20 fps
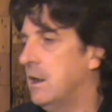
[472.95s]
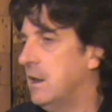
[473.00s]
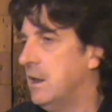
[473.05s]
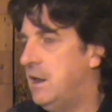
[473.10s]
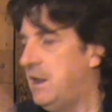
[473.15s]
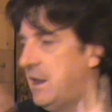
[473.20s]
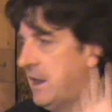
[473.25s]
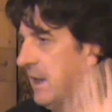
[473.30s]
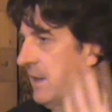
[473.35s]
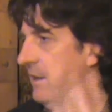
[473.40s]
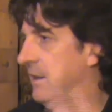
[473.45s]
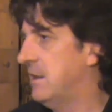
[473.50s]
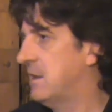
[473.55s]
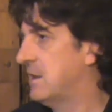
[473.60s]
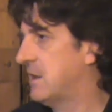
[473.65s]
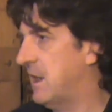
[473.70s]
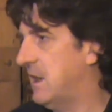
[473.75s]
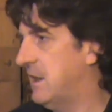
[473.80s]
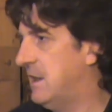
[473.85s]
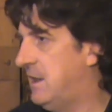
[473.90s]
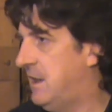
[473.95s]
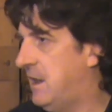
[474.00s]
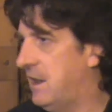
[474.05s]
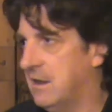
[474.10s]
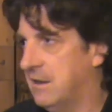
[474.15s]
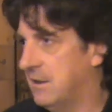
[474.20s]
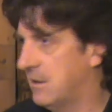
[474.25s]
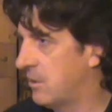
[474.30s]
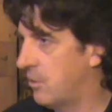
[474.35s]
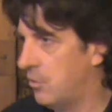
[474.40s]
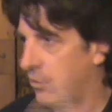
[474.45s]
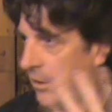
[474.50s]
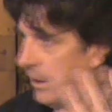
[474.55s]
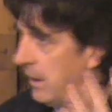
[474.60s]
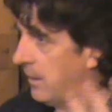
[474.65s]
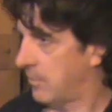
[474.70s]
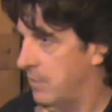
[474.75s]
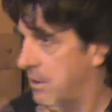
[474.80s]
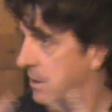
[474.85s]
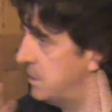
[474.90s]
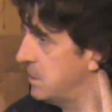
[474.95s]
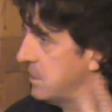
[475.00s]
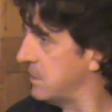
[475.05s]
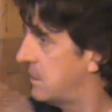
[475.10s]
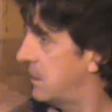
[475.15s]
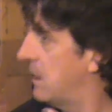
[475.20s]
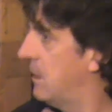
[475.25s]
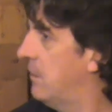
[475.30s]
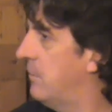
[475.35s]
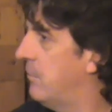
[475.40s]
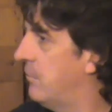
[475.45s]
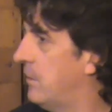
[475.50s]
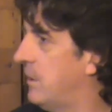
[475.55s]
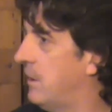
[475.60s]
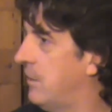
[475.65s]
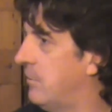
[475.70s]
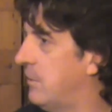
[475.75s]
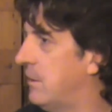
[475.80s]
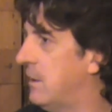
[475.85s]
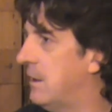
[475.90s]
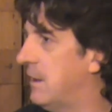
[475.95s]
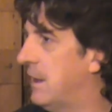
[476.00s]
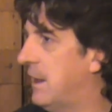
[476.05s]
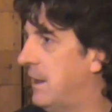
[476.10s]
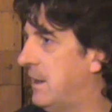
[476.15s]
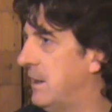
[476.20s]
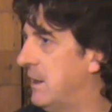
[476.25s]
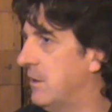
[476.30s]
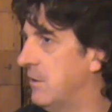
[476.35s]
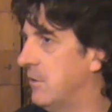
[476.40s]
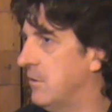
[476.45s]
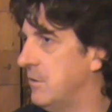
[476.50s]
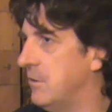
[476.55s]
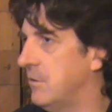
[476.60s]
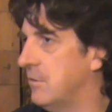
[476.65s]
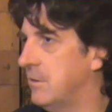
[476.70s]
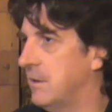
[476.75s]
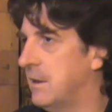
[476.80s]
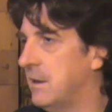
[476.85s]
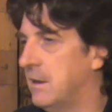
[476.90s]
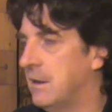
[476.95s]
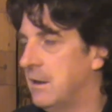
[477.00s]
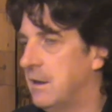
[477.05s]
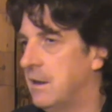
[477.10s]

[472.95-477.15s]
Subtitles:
you get this idea, this whole image is kind of really, really laid in on you, and that